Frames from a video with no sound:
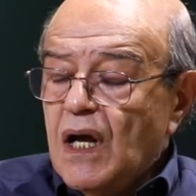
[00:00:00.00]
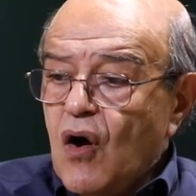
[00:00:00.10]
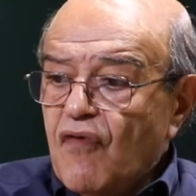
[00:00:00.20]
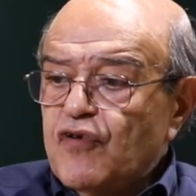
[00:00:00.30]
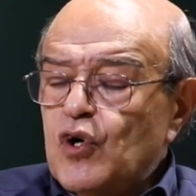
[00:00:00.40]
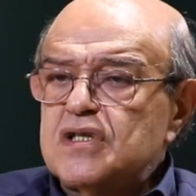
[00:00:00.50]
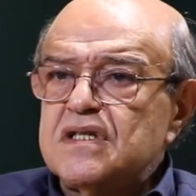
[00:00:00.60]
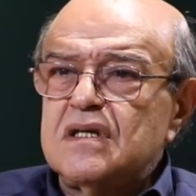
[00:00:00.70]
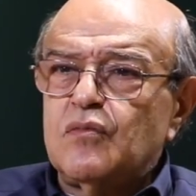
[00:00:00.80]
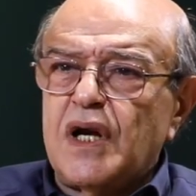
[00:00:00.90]
Of
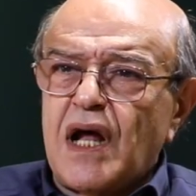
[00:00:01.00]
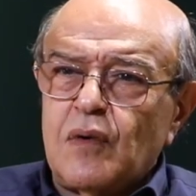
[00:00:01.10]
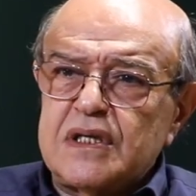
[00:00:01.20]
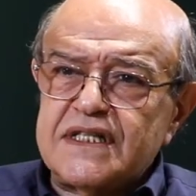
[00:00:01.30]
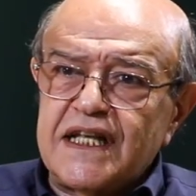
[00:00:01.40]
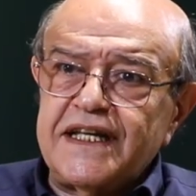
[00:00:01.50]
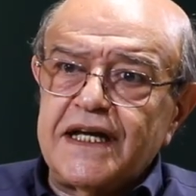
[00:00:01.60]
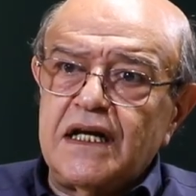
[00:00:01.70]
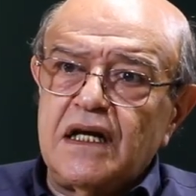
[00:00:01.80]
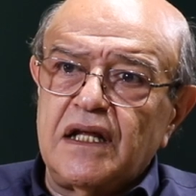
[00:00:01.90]
course, when I was
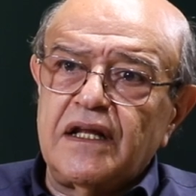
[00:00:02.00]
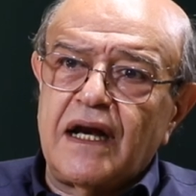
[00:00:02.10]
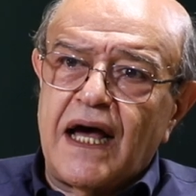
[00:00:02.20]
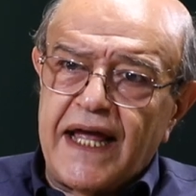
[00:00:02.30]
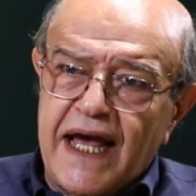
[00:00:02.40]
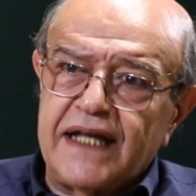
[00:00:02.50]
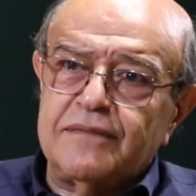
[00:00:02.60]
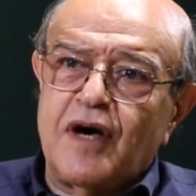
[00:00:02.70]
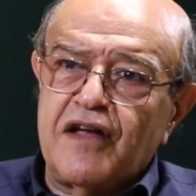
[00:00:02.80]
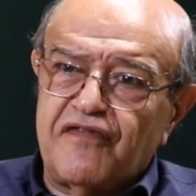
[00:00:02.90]
studying in London, I
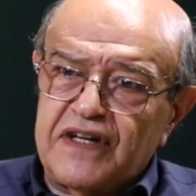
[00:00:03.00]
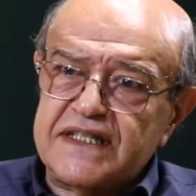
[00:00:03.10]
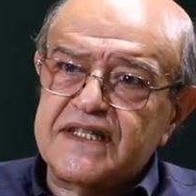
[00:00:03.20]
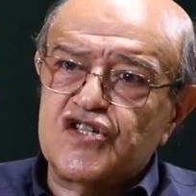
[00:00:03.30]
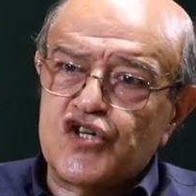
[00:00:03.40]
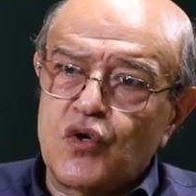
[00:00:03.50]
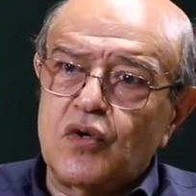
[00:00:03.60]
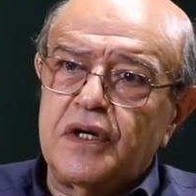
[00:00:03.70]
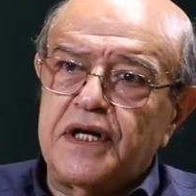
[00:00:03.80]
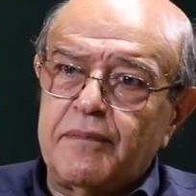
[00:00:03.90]
had my first
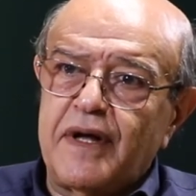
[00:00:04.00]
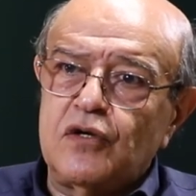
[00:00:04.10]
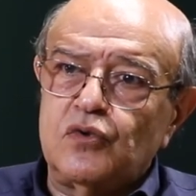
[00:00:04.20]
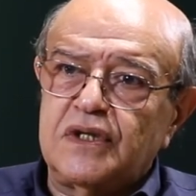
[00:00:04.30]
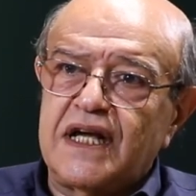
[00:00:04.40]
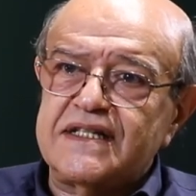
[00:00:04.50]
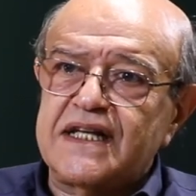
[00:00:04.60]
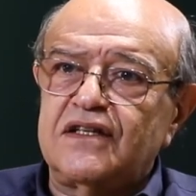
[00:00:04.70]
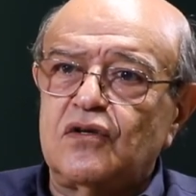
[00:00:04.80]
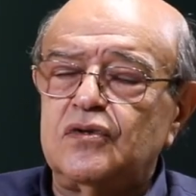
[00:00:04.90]
show in Beirut, as
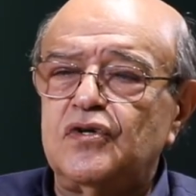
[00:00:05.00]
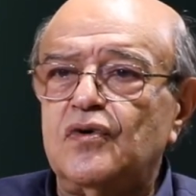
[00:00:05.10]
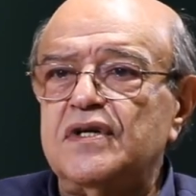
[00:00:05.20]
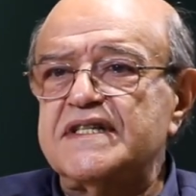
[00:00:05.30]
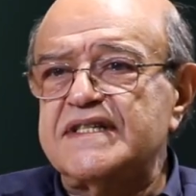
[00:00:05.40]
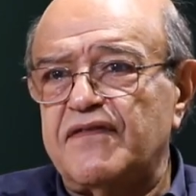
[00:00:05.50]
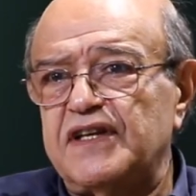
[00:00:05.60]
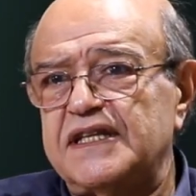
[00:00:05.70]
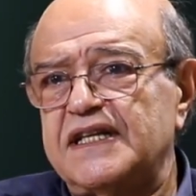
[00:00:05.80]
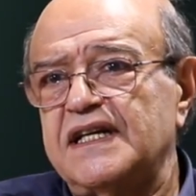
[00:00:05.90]
I told you, in
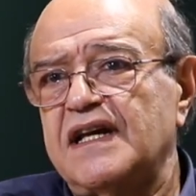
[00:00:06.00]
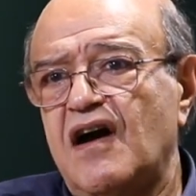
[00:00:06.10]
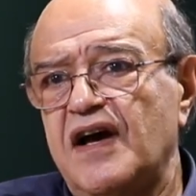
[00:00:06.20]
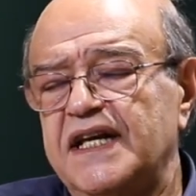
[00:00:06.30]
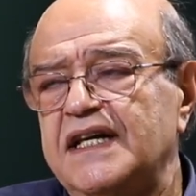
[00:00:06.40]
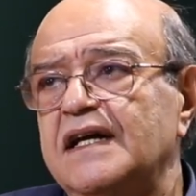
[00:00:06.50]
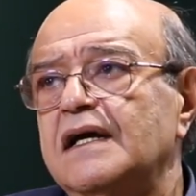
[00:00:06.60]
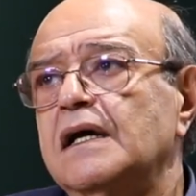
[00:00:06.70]
'79.